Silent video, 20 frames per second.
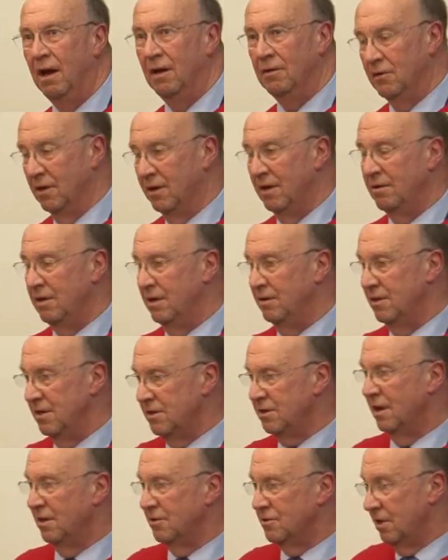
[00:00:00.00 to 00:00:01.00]
Not only in
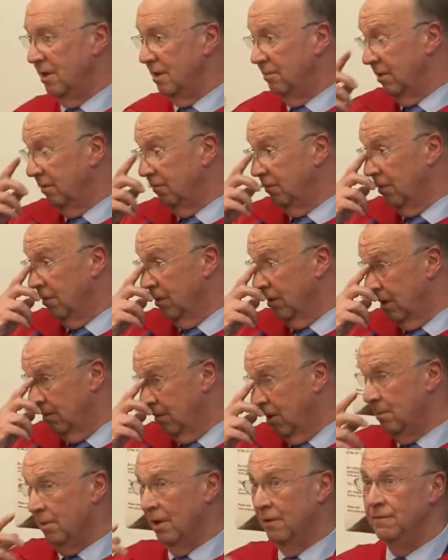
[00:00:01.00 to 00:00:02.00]
this country, but if we want our
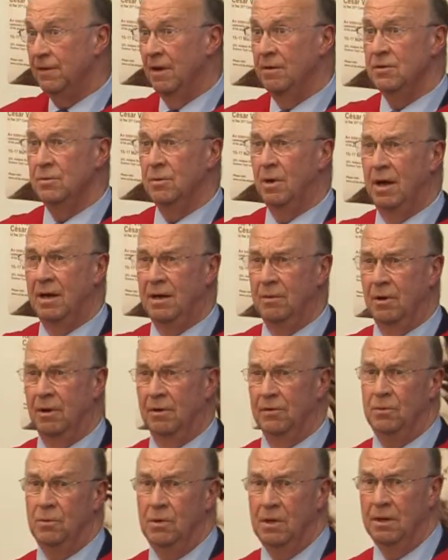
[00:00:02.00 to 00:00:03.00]
mobile phone to work anywhere
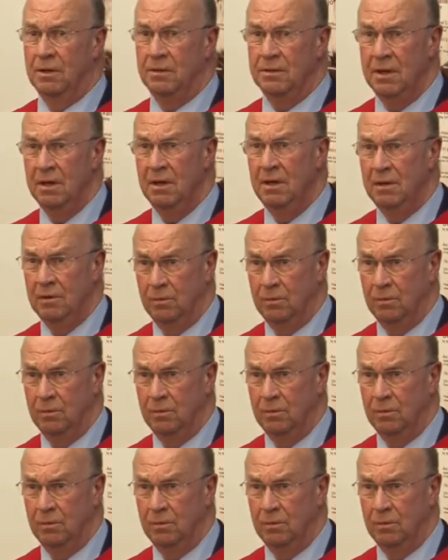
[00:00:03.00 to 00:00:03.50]
in the world,